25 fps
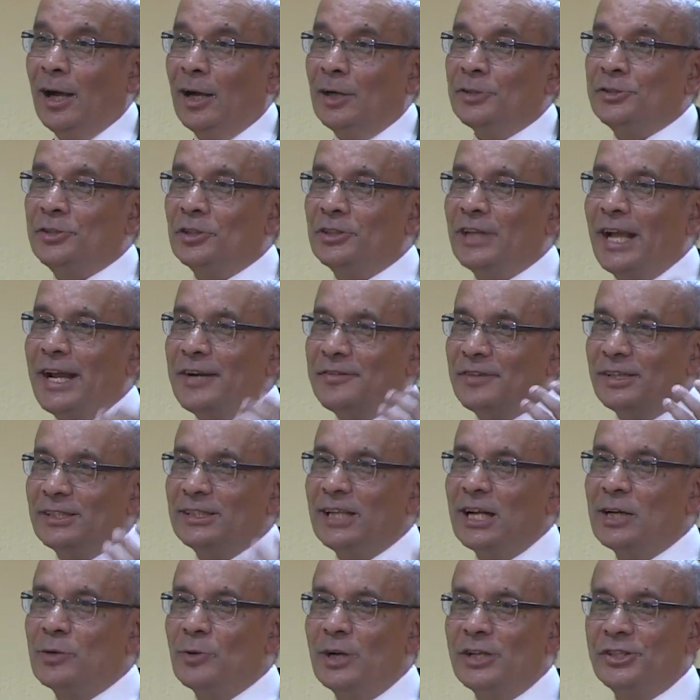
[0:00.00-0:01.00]
So the
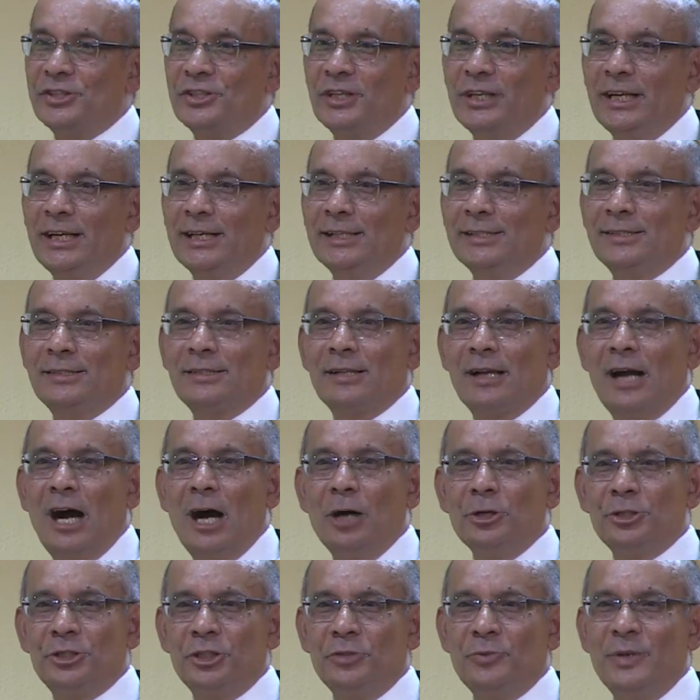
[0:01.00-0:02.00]
interesting question is,
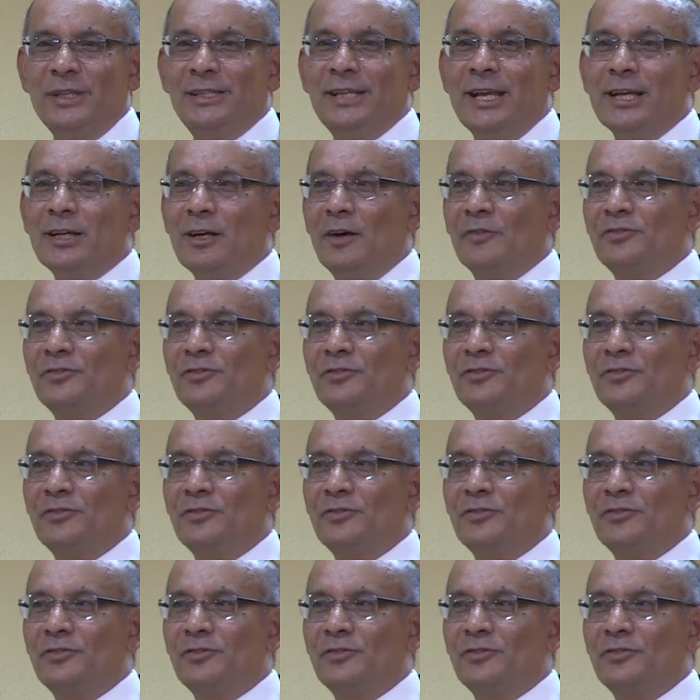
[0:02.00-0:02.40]
how should we think